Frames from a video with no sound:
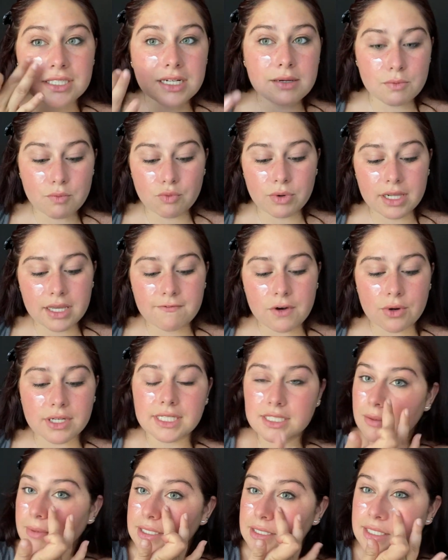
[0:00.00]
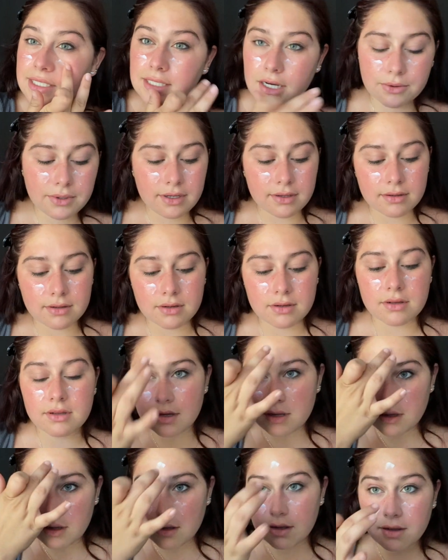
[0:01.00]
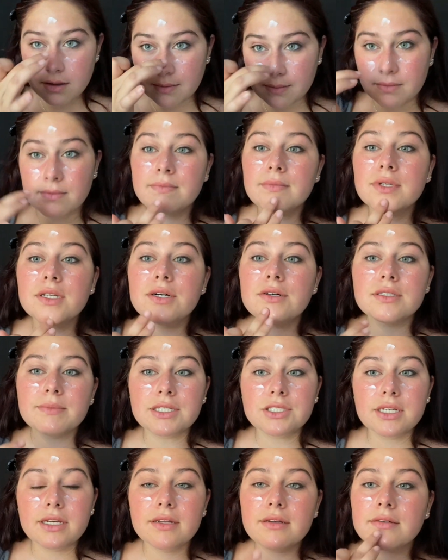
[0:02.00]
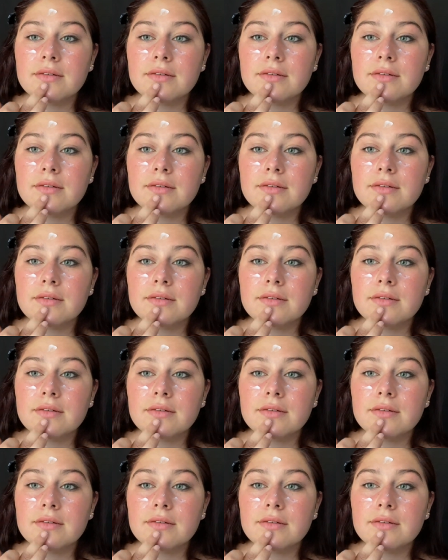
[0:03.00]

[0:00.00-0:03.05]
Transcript: Just gonna really focus this on my T-zone.